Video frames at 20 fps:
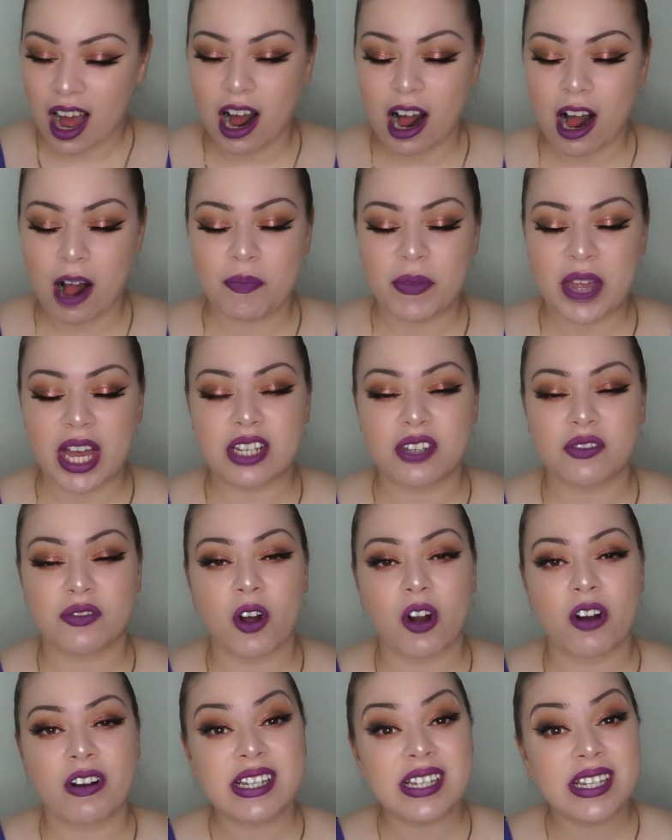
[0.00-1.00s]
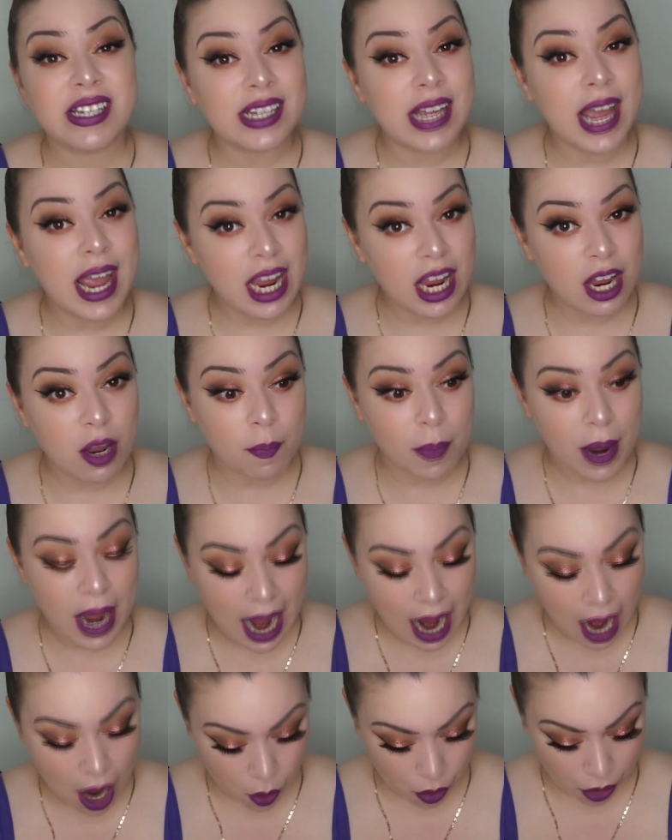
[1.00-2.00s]
As far as staying
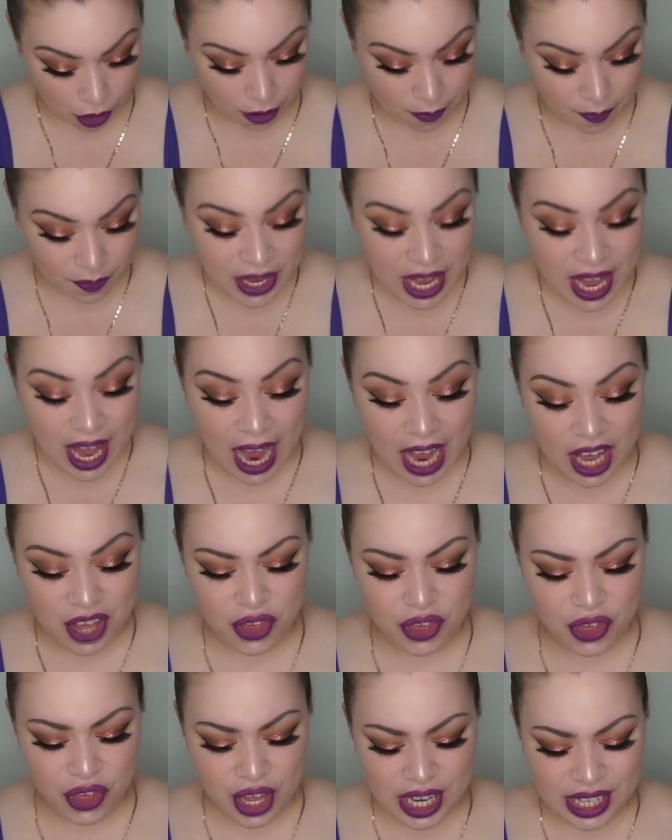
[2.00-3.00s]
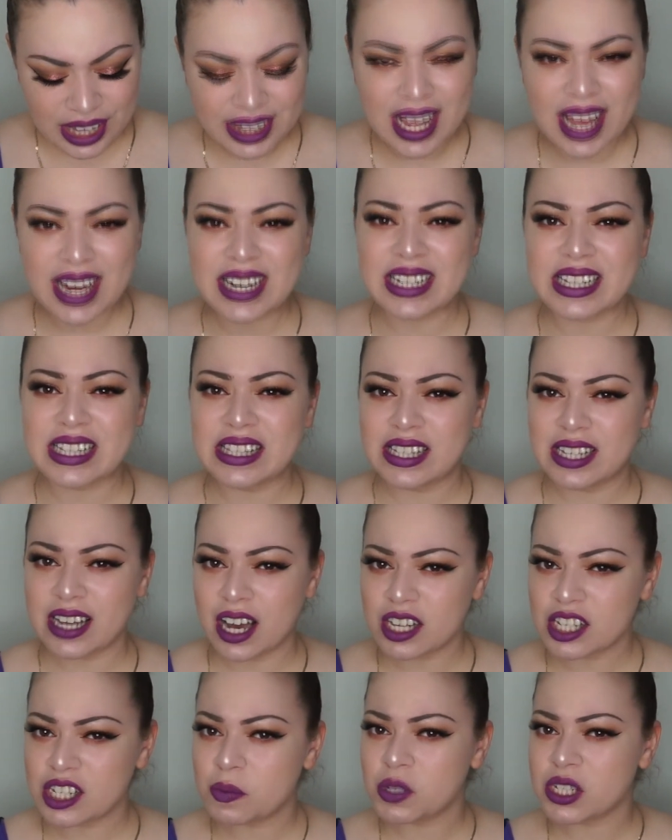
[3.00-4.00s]
power, I think that it
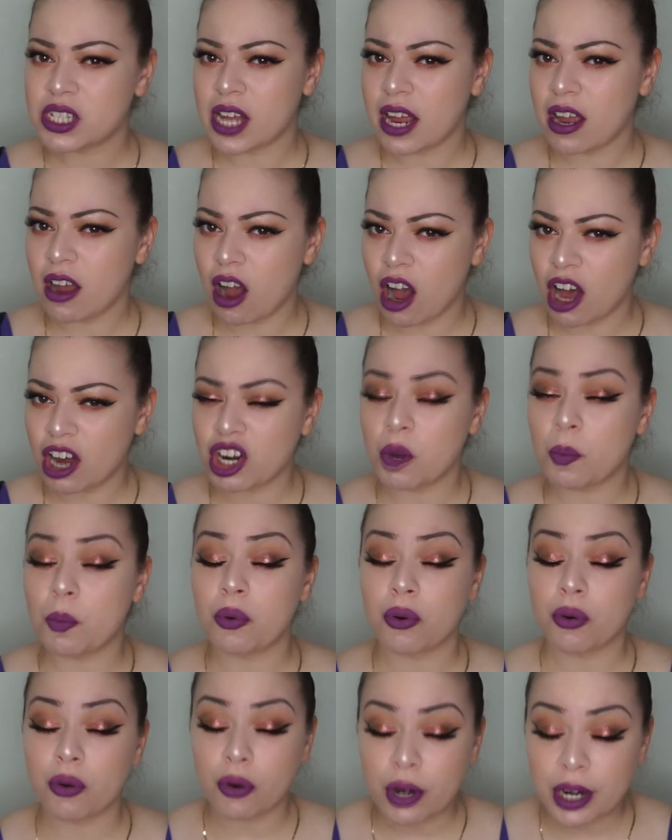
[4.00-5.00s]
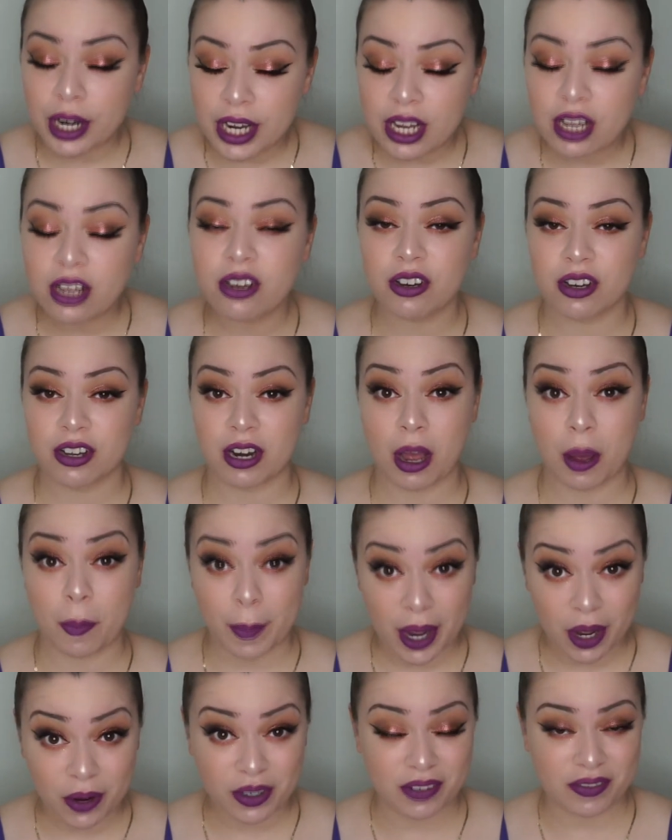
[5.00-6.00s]
does stay on a pretty good
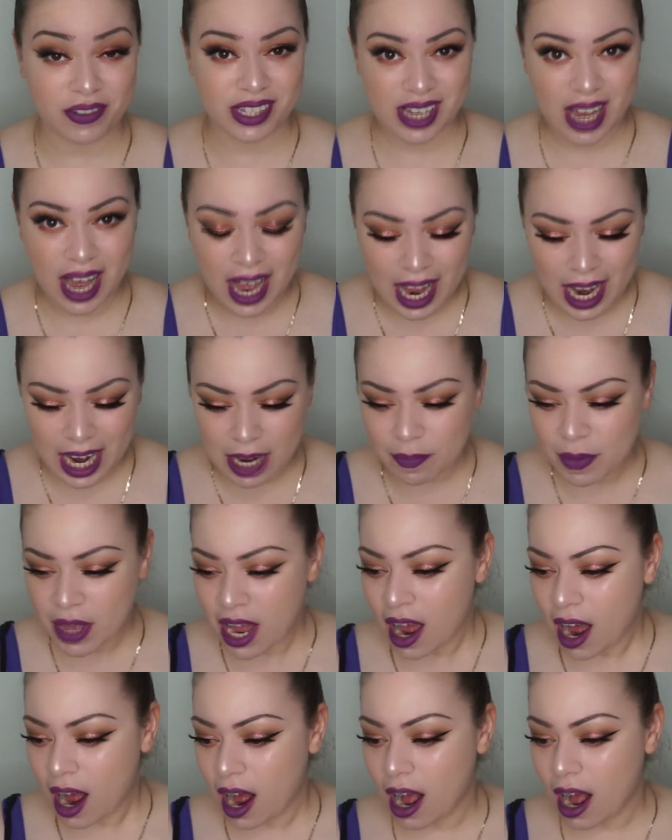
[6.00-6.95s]
amount of time.